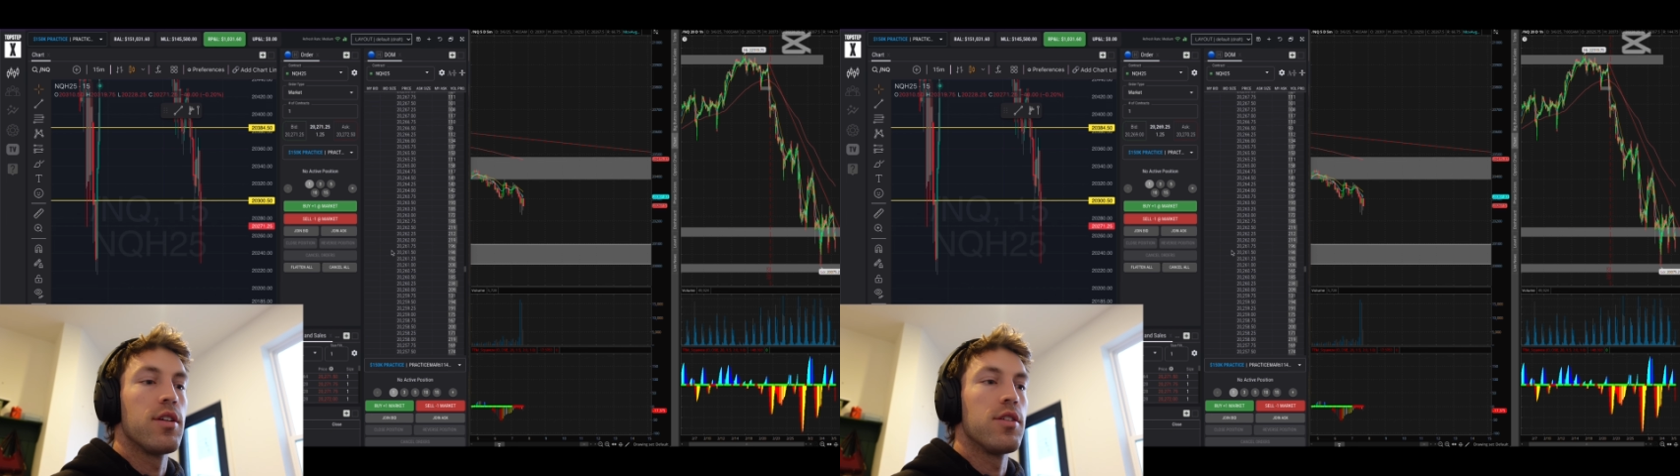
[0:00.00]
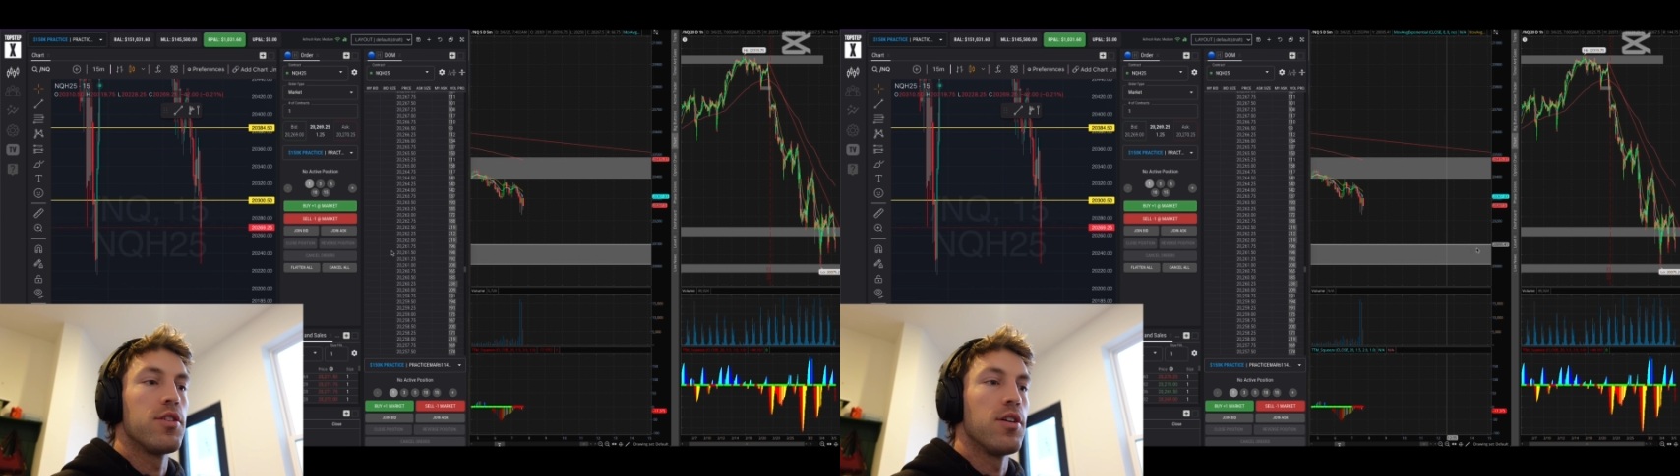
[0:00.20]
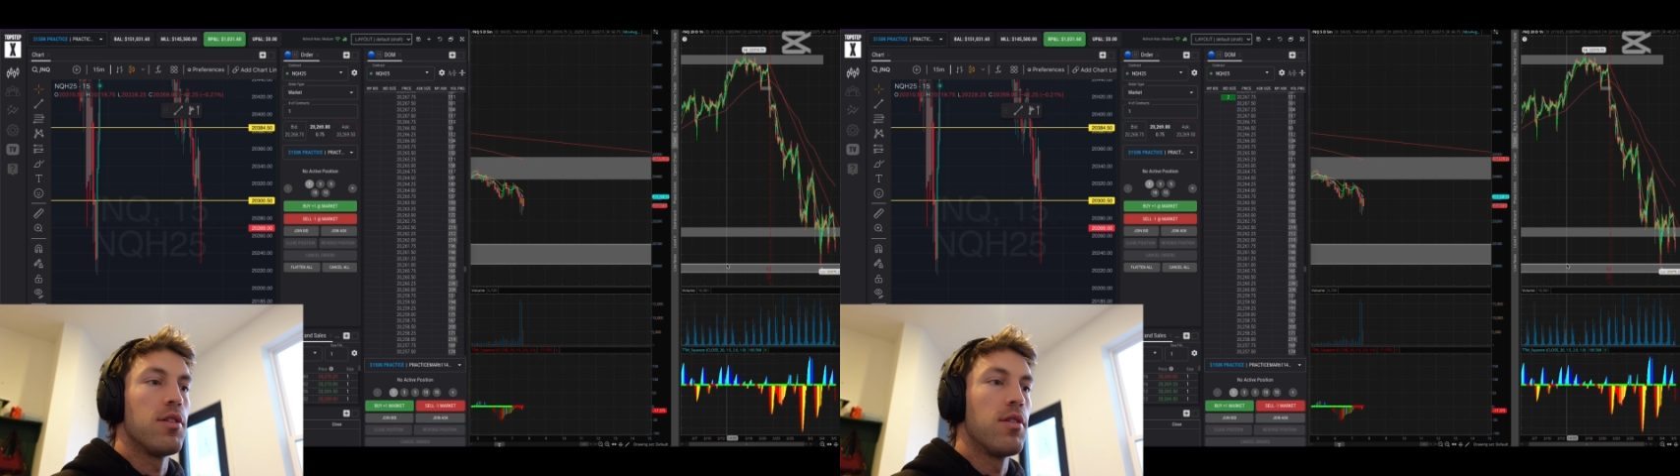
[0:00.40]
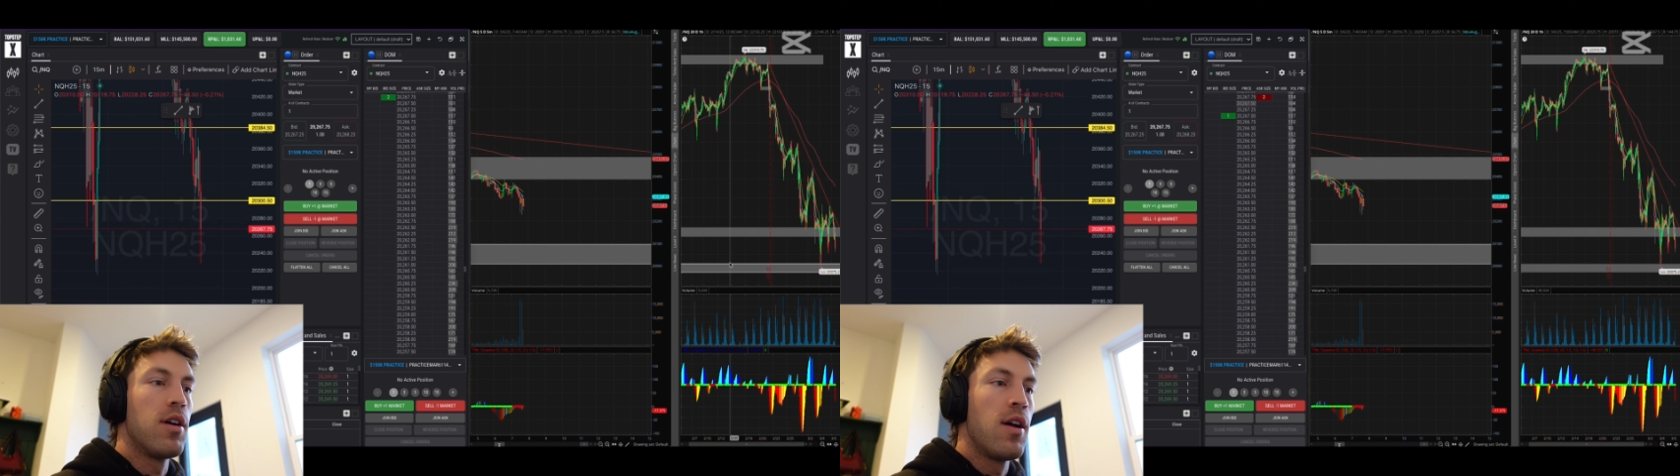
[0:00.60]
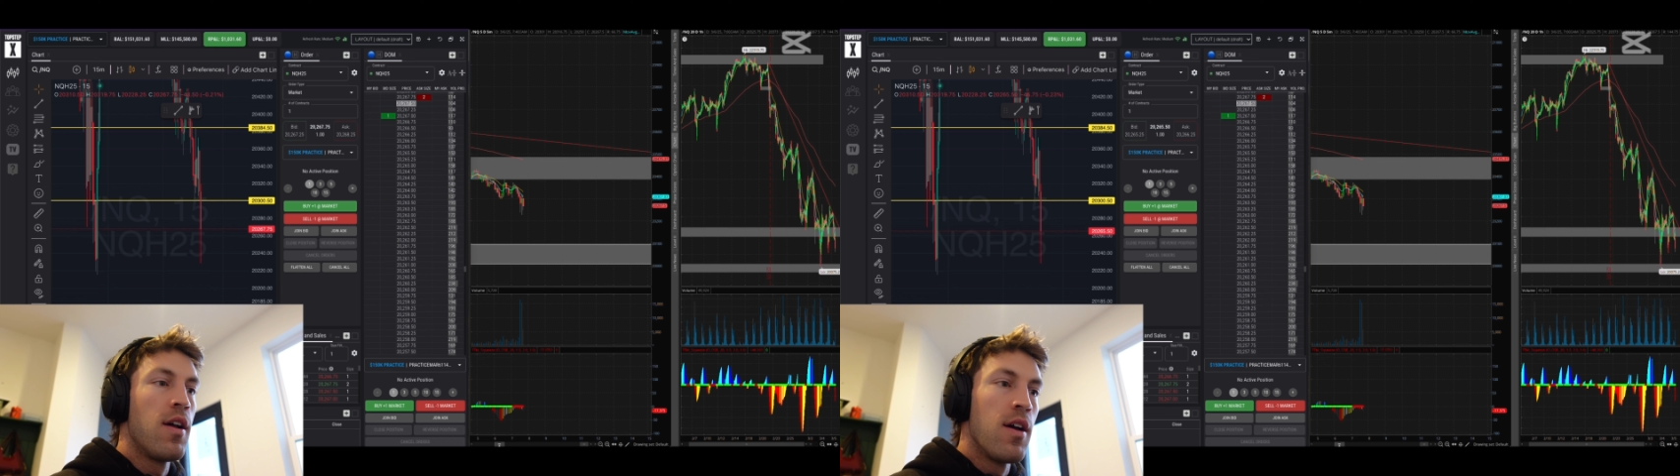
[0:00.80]
So,
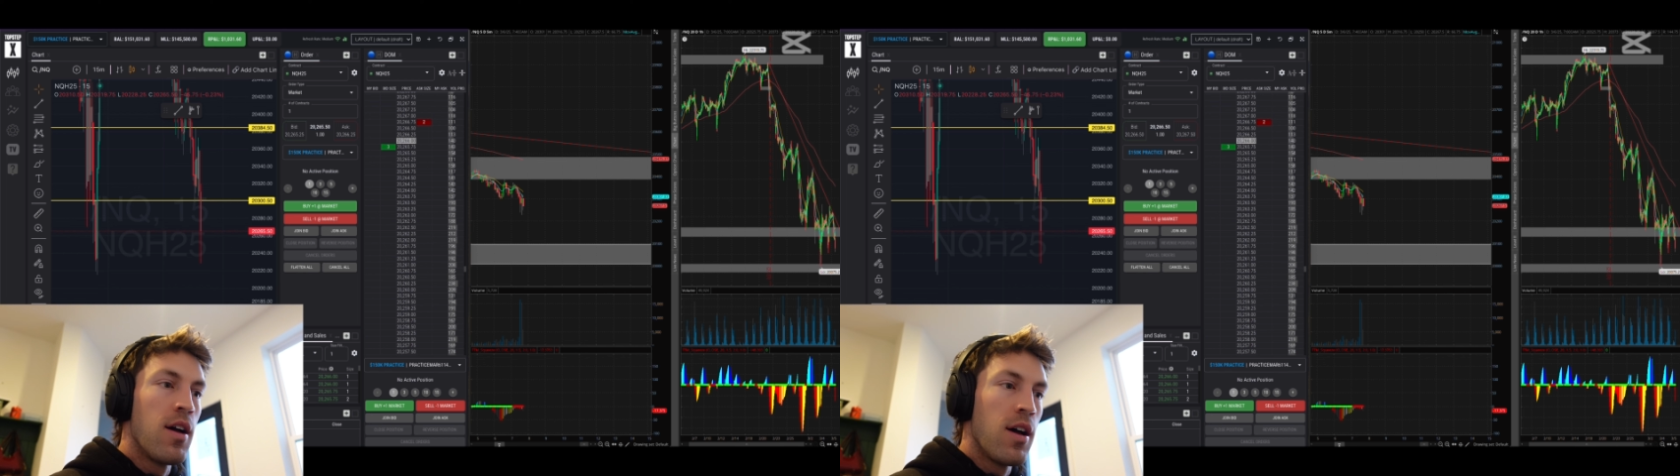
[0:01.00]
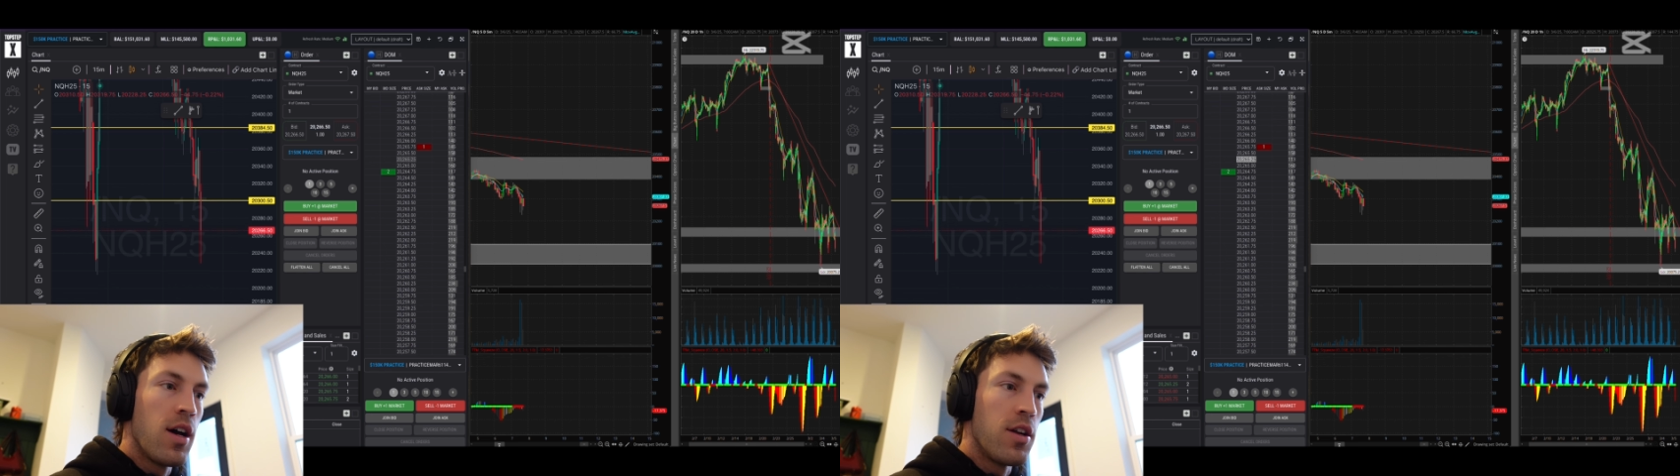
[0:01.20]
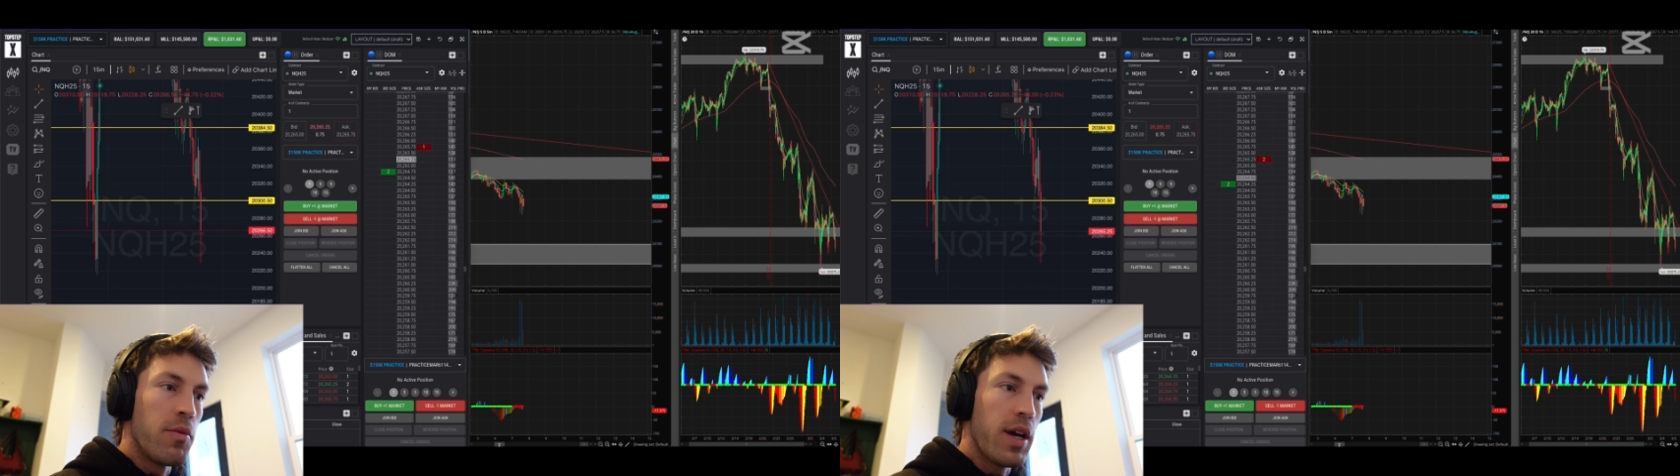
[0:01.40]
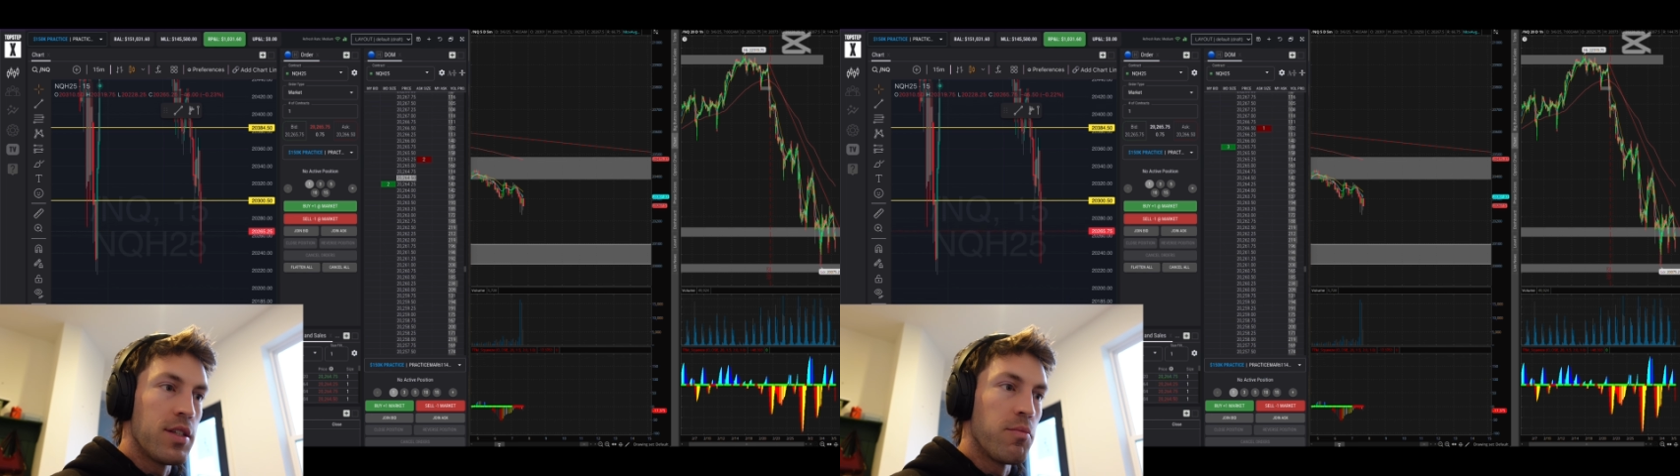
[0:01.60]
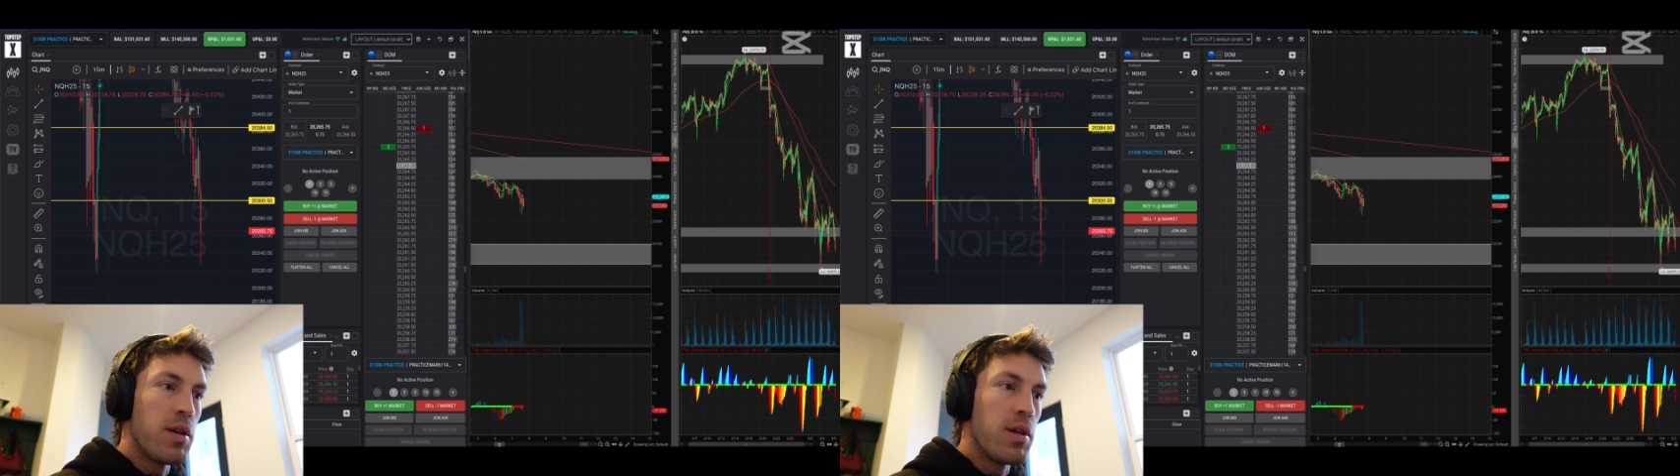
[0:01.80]
and we got some